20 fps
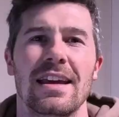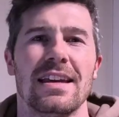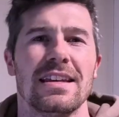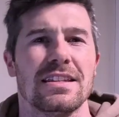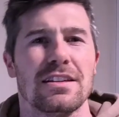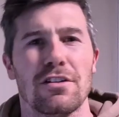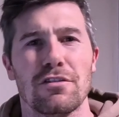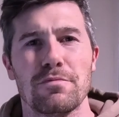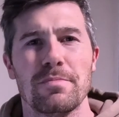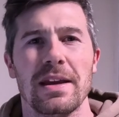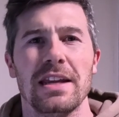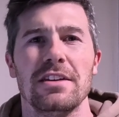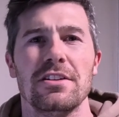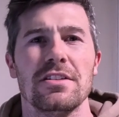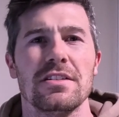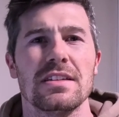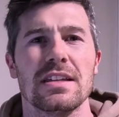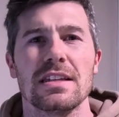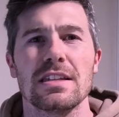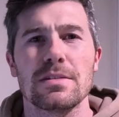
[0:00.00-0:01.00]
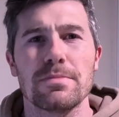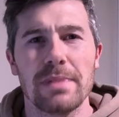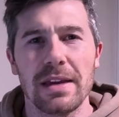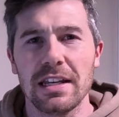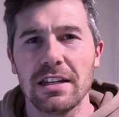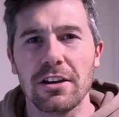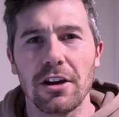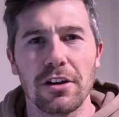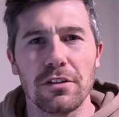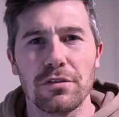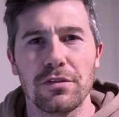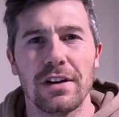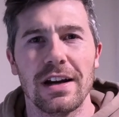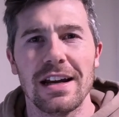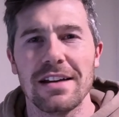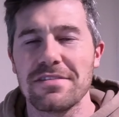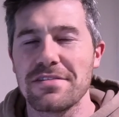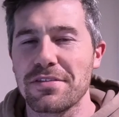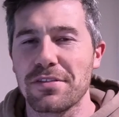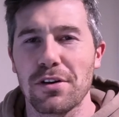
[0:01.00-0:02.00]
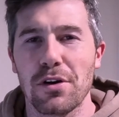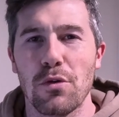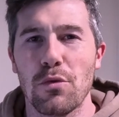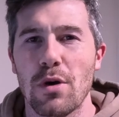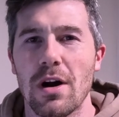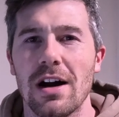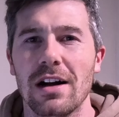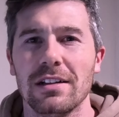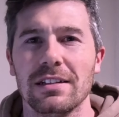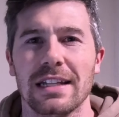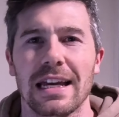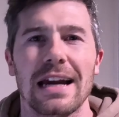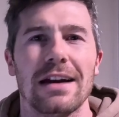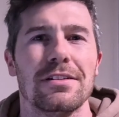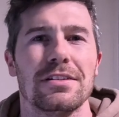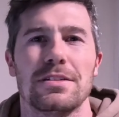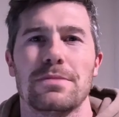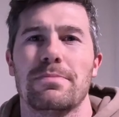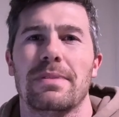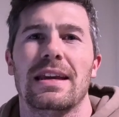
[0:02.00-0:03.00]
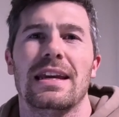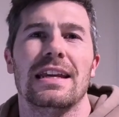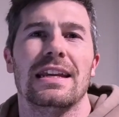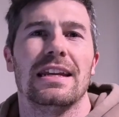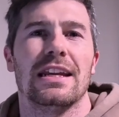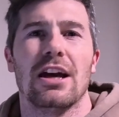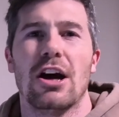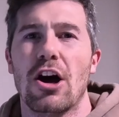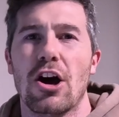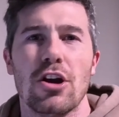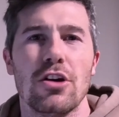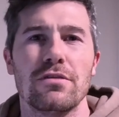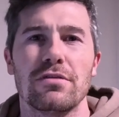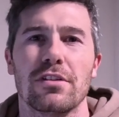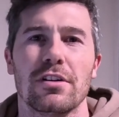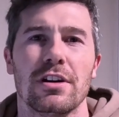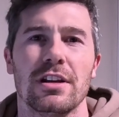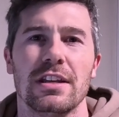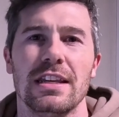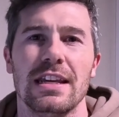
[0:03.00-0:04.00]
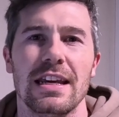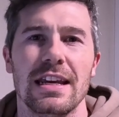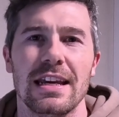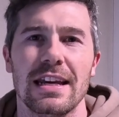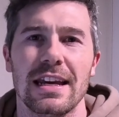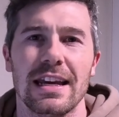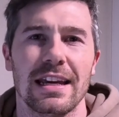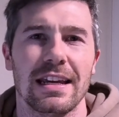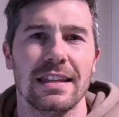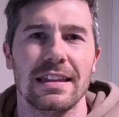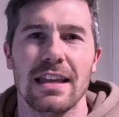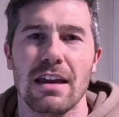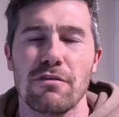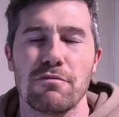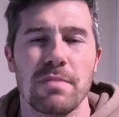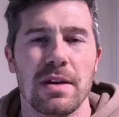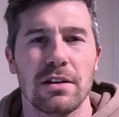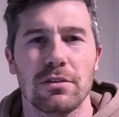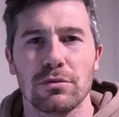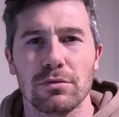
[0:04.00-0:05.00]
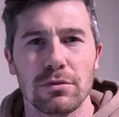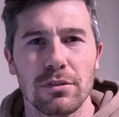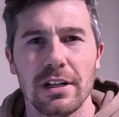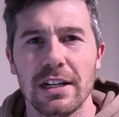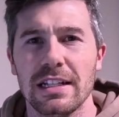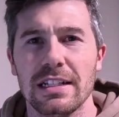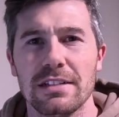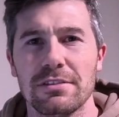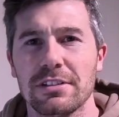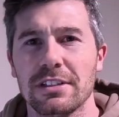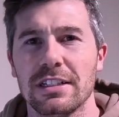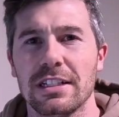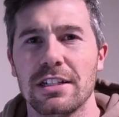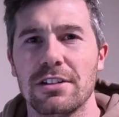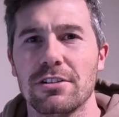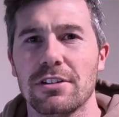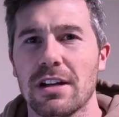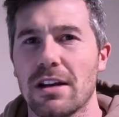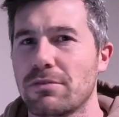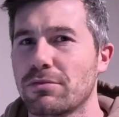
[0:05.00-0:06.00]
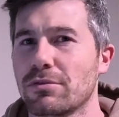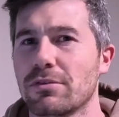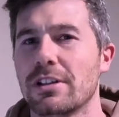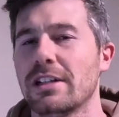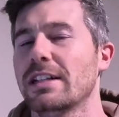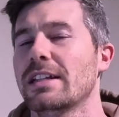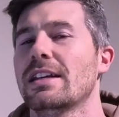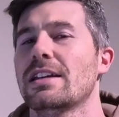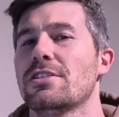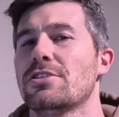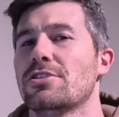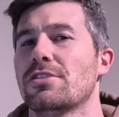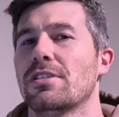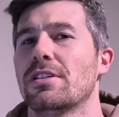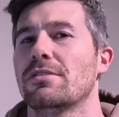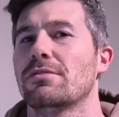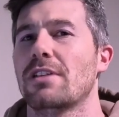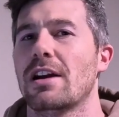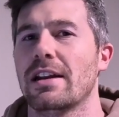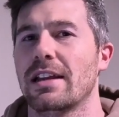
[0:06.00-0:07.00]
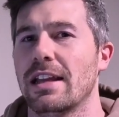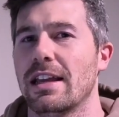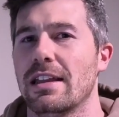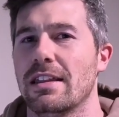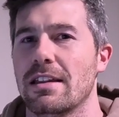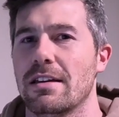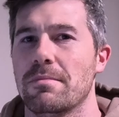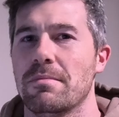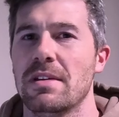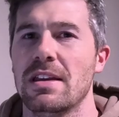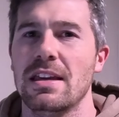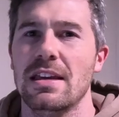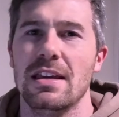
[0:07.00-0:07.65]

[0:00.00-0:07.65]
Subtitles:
So I've been using SpeedGoat 5s for a while now. It's been over a year and they've been really, really good. I've really enjoyed running in them.